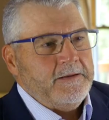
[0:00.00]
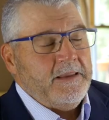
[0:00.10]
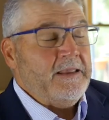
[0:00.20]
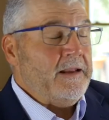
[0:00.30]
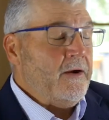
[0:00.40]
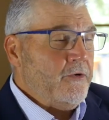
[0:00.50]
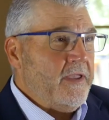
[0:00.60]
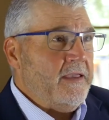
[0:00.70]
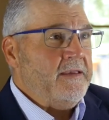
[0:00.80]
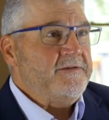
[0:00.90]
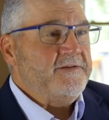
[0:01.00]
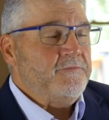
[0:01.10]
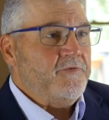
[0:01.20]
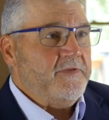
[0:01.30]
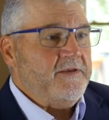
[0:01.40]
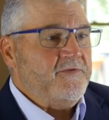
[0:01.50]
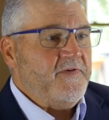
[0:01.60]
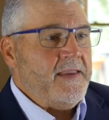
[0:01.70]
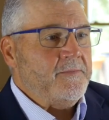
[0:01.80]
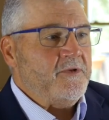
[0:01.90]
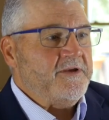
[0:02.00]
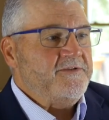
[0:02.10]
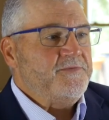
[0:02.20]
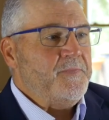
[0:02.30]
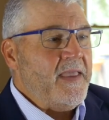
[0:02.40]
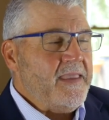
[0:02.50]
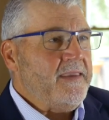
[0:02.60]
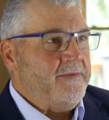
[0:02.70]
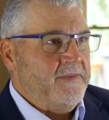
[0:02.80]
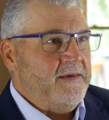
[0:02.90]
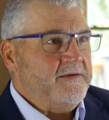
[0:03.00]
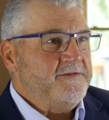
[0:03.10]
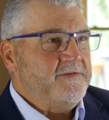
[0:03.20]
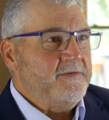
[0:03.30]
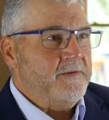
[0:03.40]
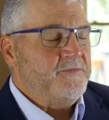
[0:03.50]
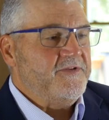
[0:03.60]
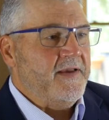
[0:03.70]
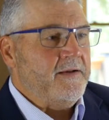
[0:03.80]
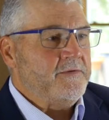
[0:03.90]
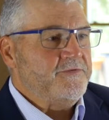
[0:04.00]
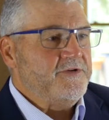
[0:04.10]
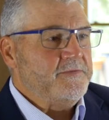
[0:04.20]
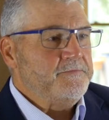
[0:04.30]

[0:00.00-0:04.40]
In our case, and for these families, paying this themselves